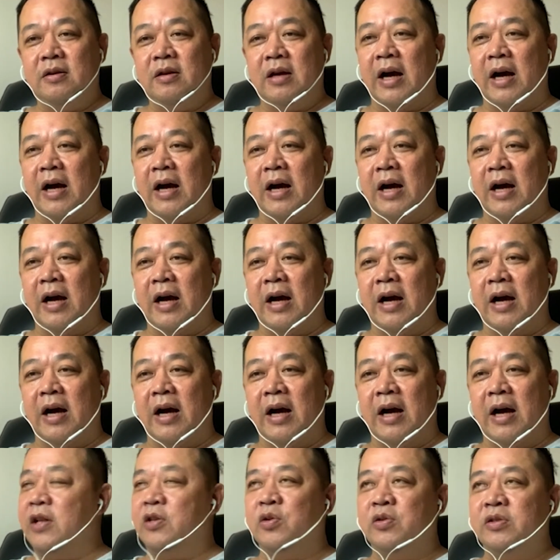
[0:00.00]
Other than
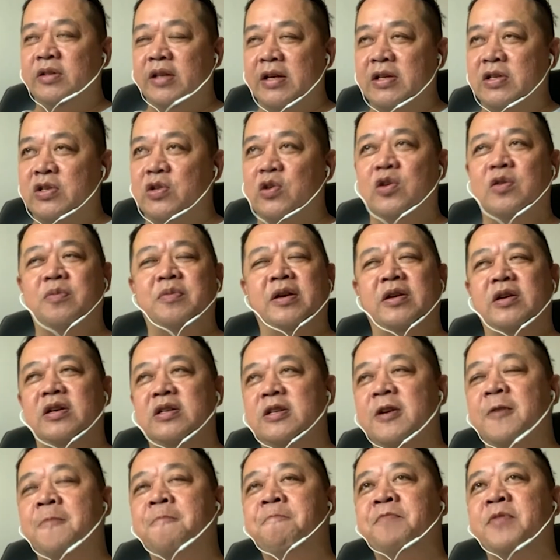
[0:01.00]
that, I don't think so,
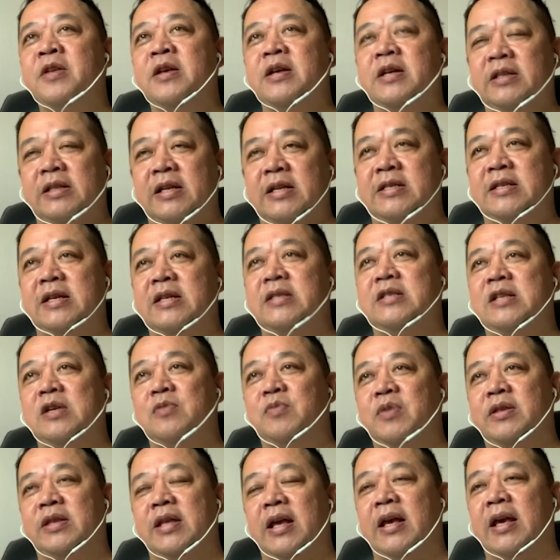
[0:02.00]
because the system
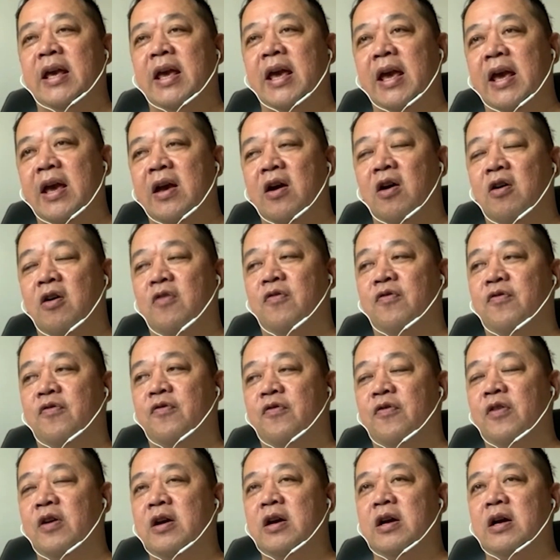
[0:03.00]
will take care of
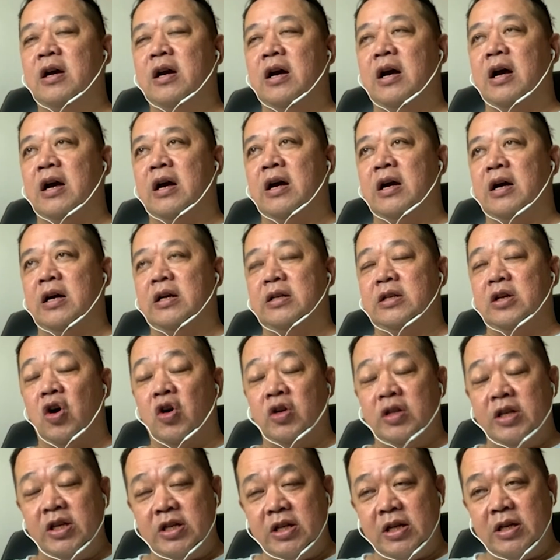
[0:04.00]
the
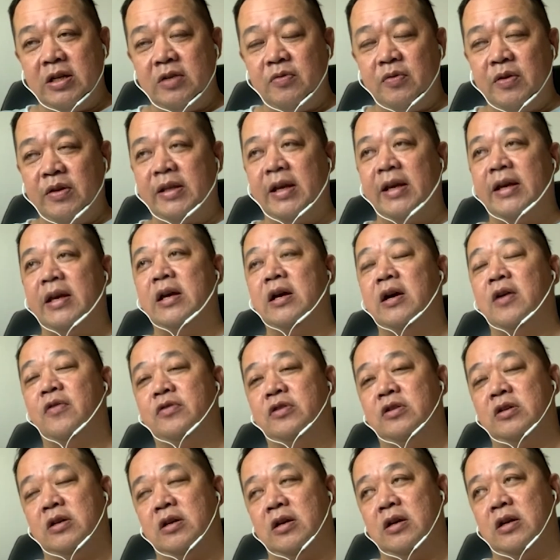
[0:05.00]
audition, will take care
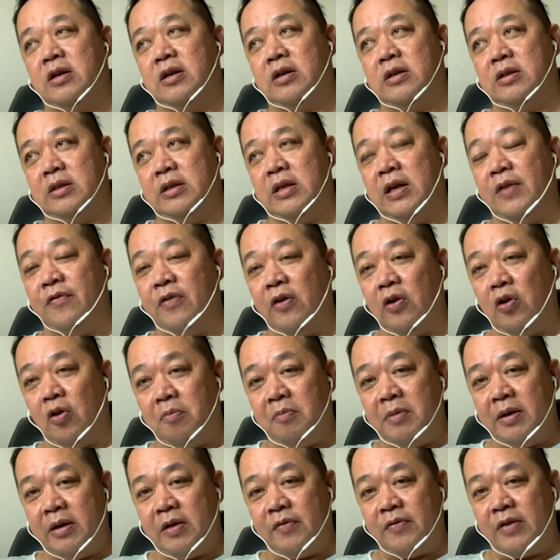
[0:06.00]
of the
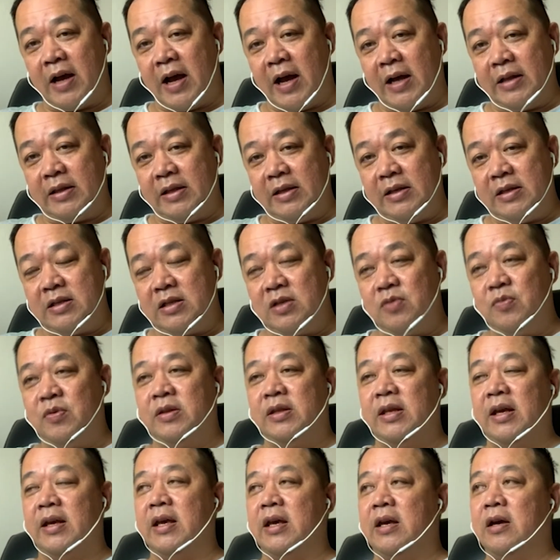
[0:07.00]
development of the artist,
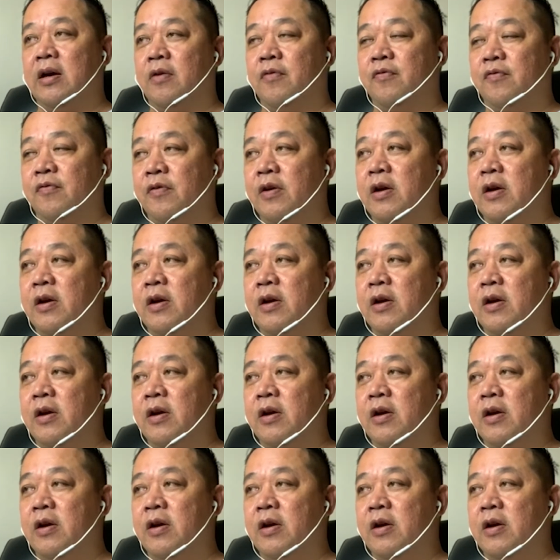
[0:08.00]
will take care of